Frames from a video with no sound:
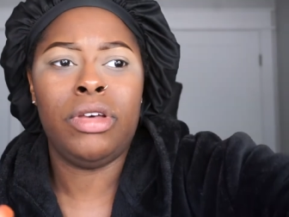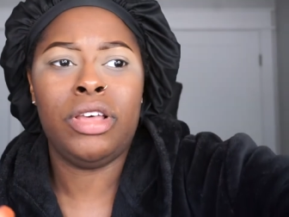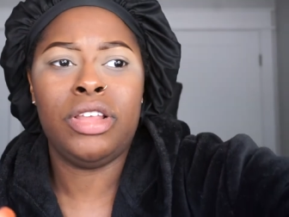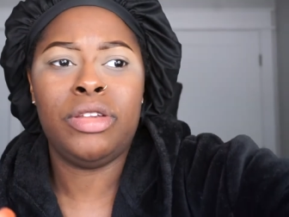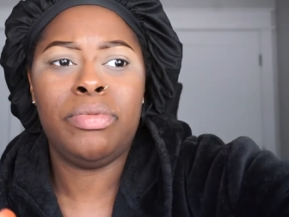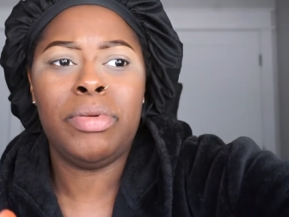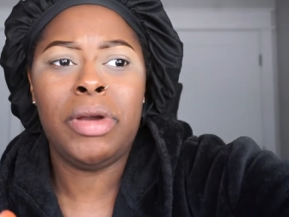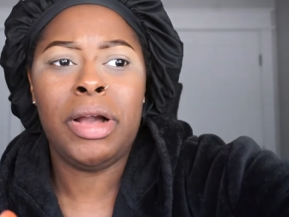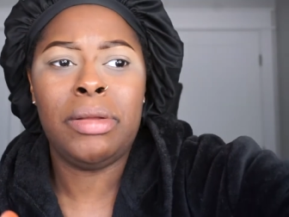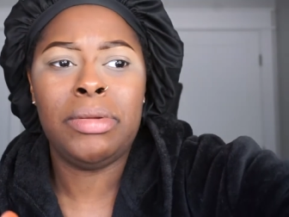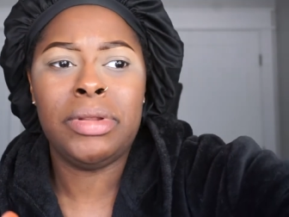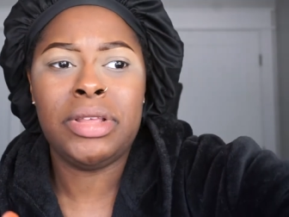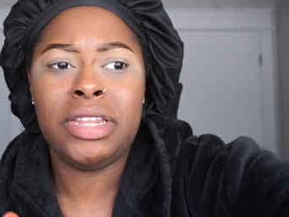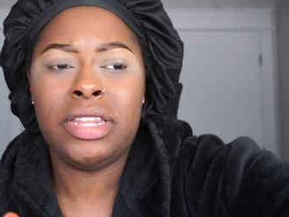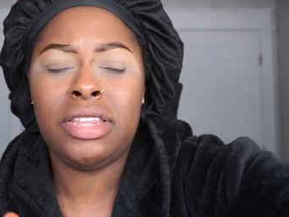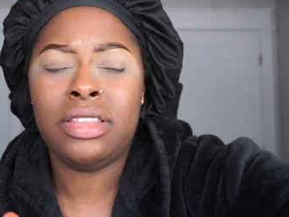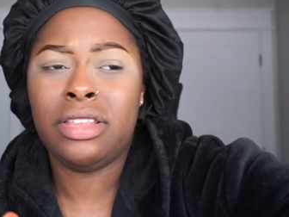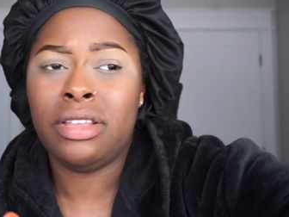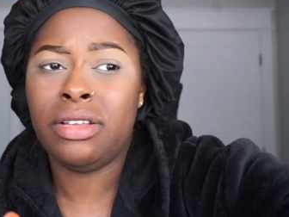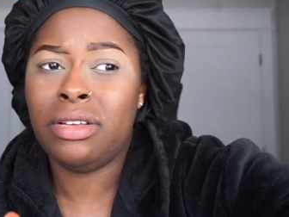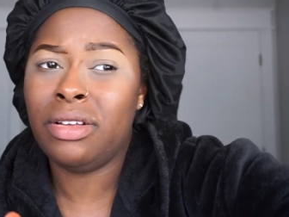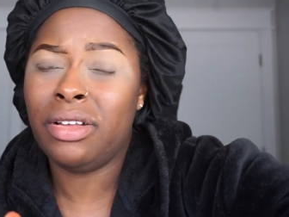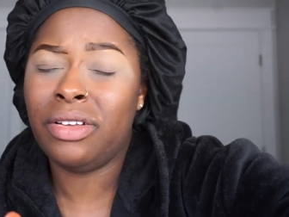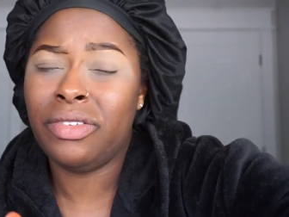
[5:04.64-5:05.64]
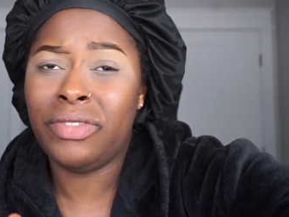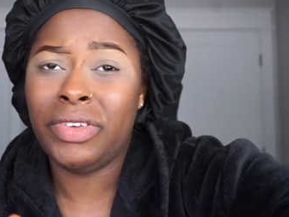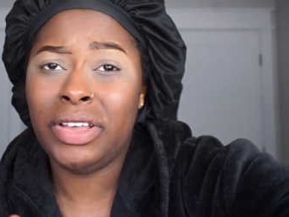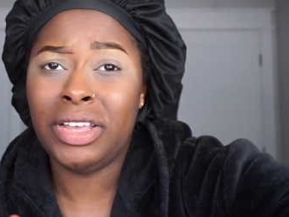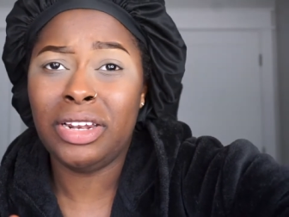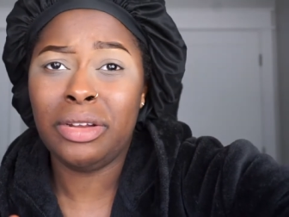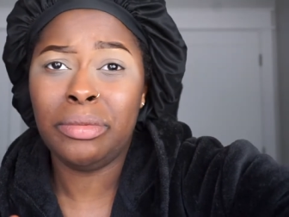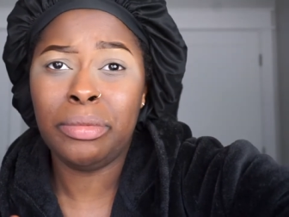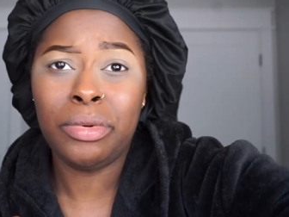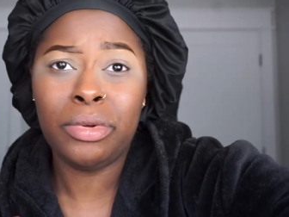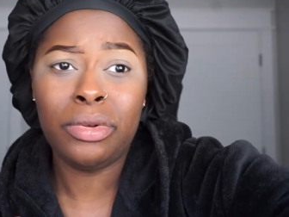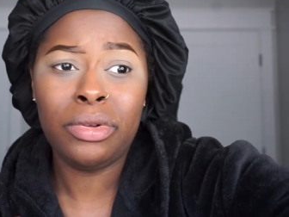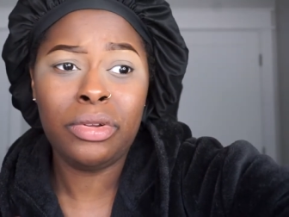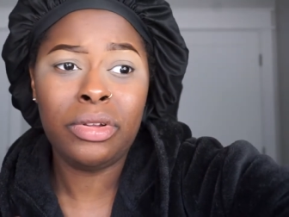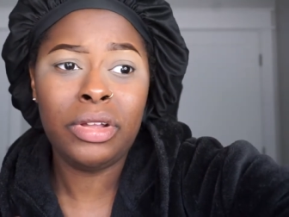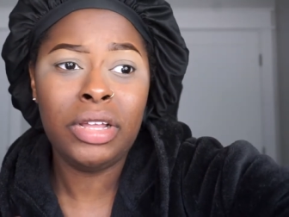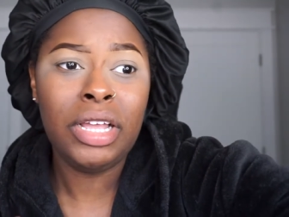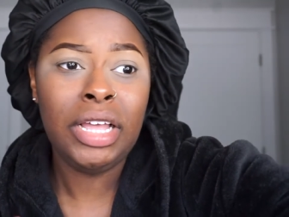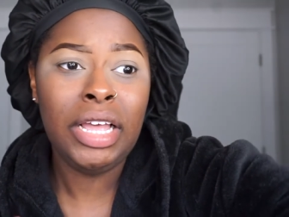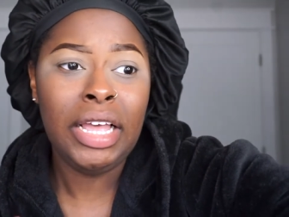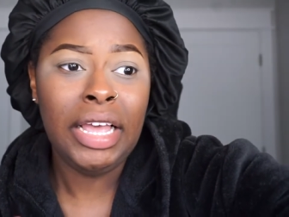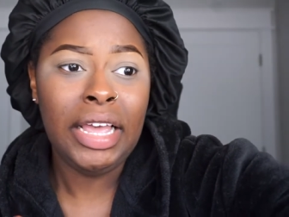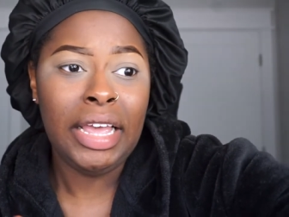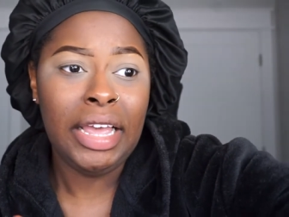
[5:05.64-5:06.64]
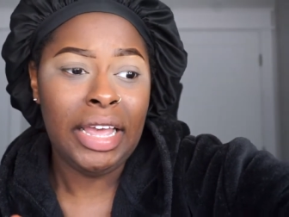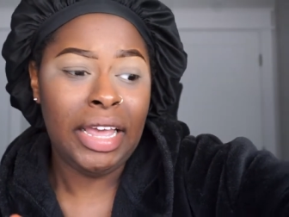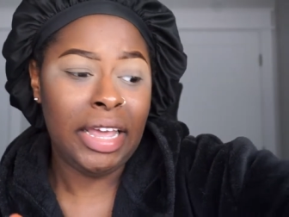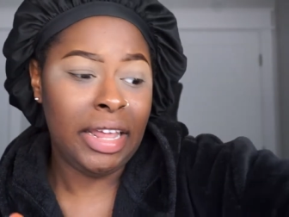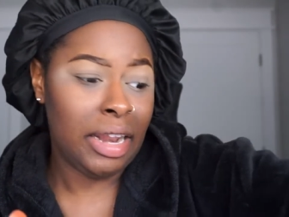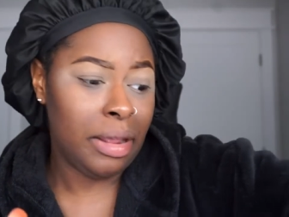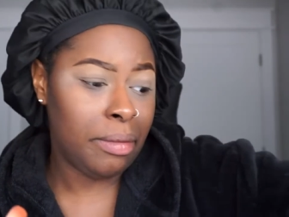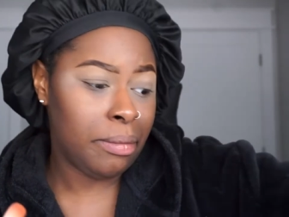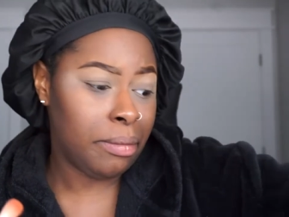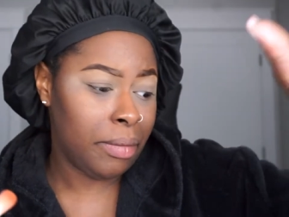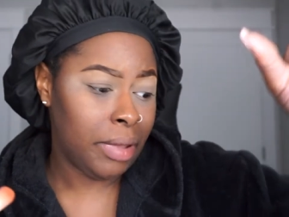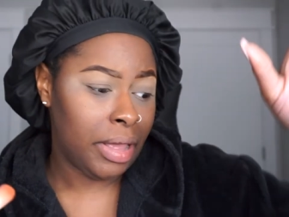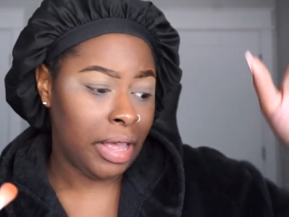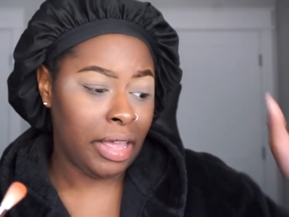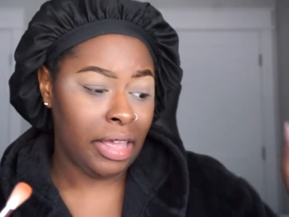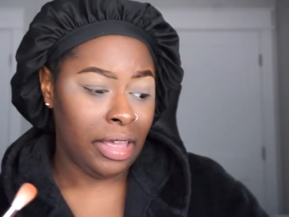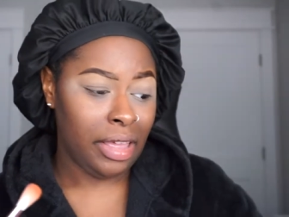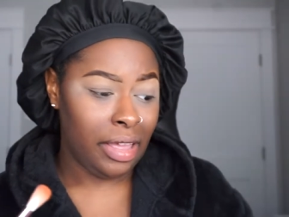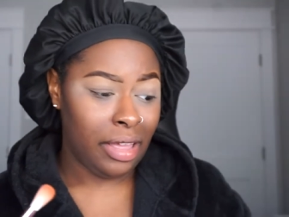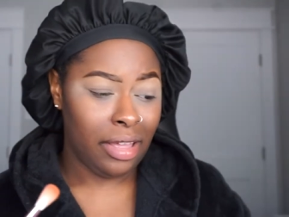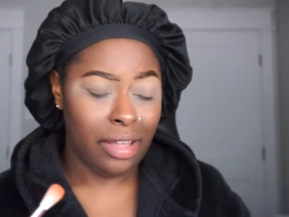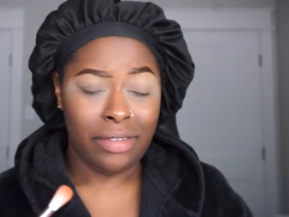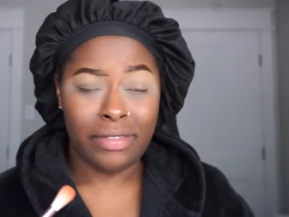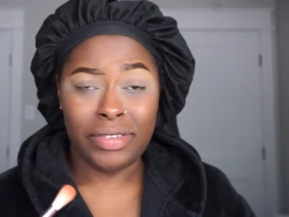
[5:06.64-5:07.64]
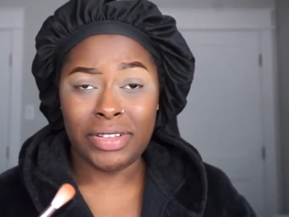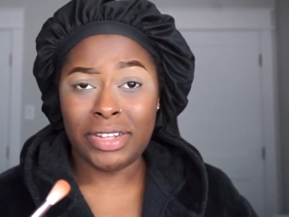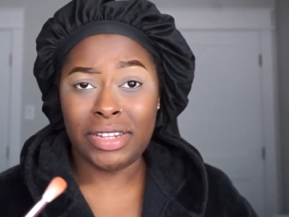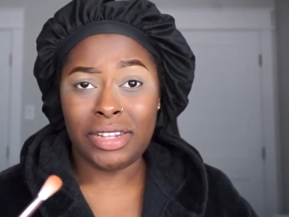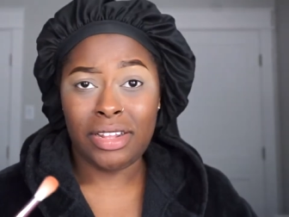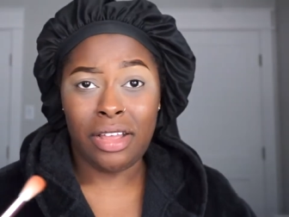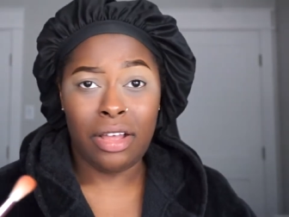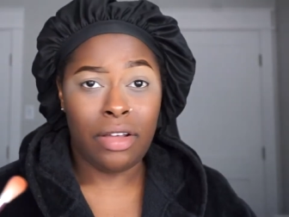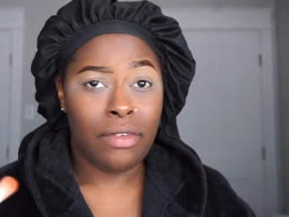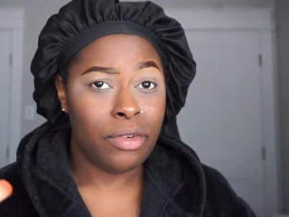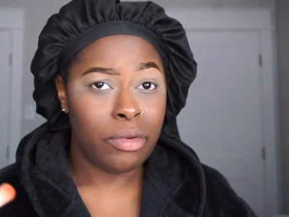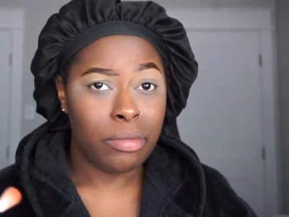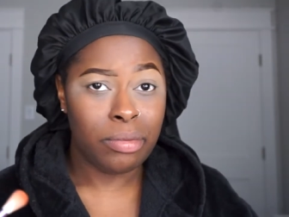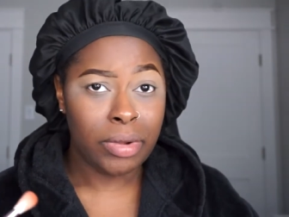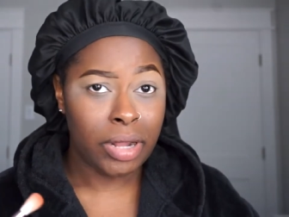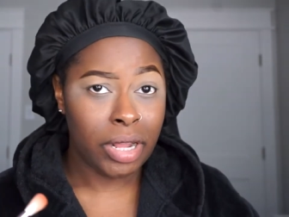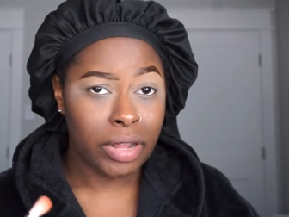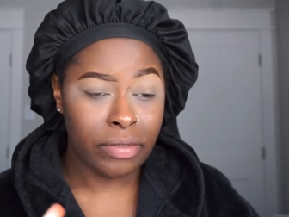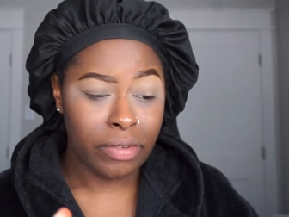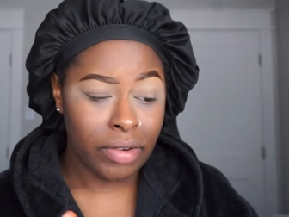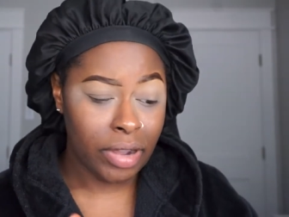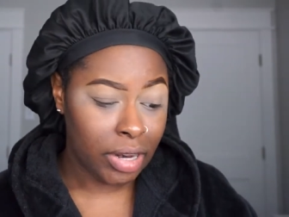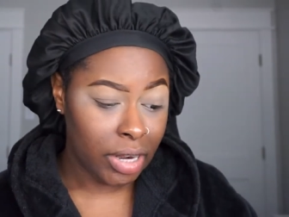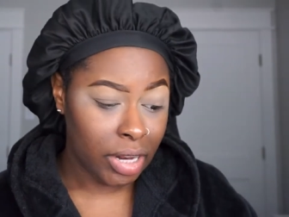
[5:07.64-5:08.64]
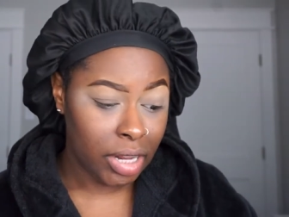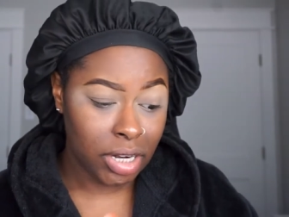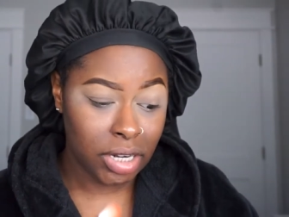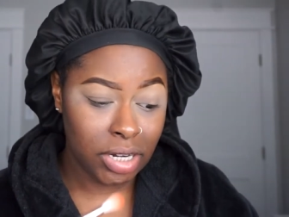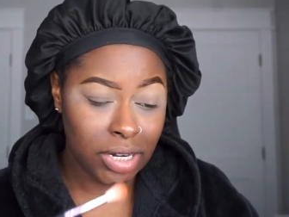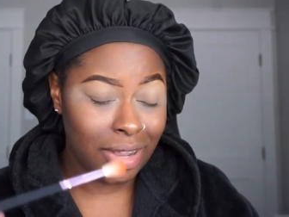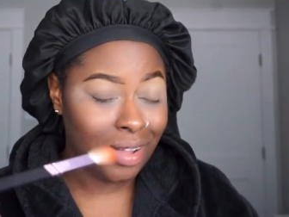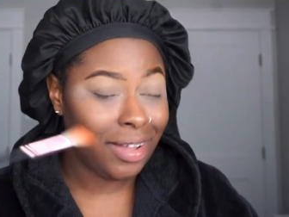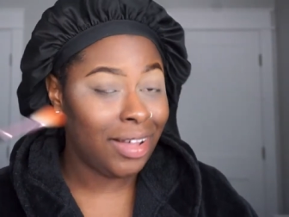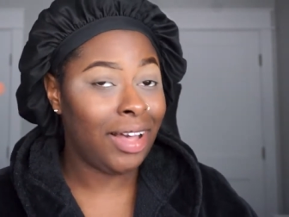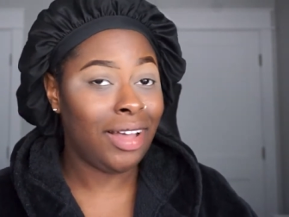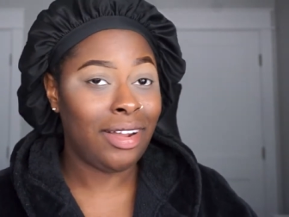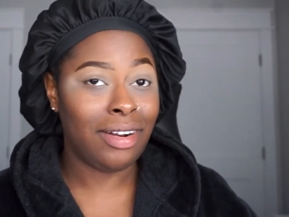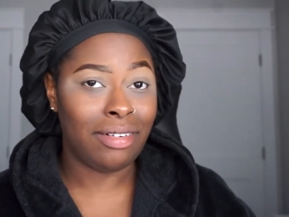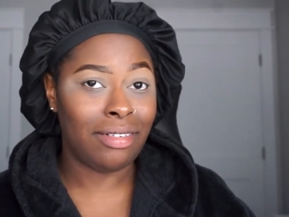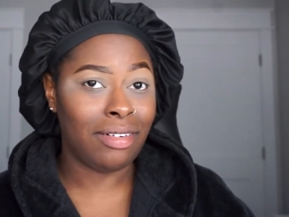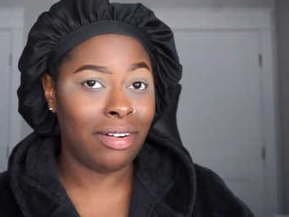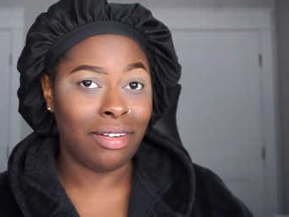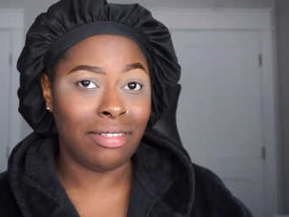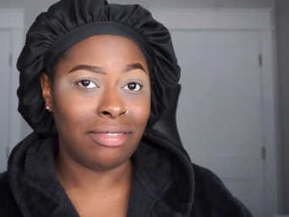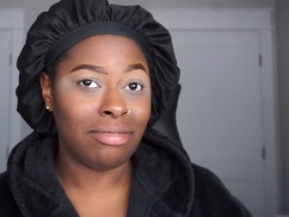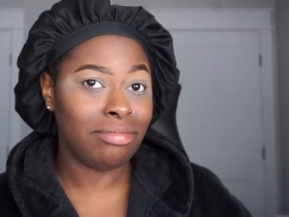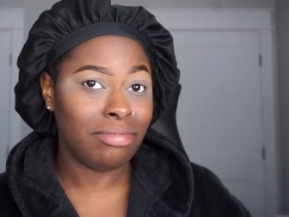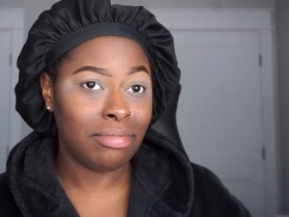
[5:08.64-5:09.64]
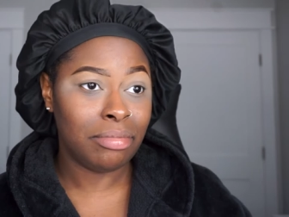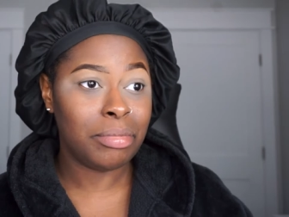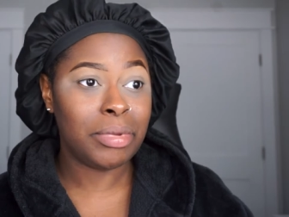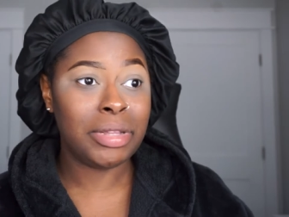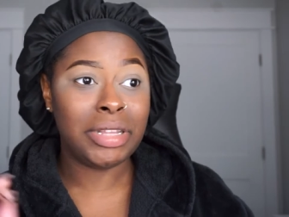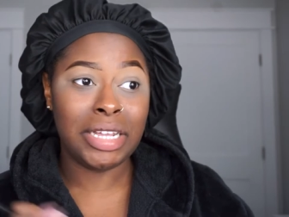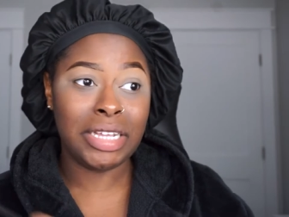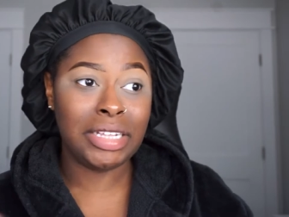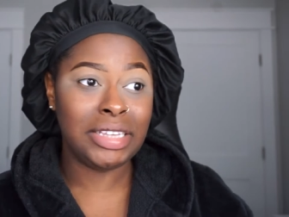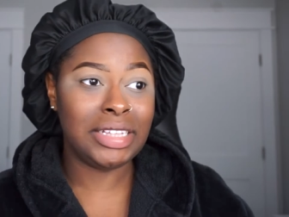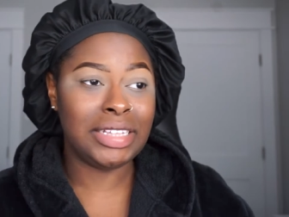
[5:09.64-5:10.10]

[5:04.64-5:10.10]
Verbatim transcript: it's probably still available. And it may have a sale for Black Friday, child. I don't know. But that's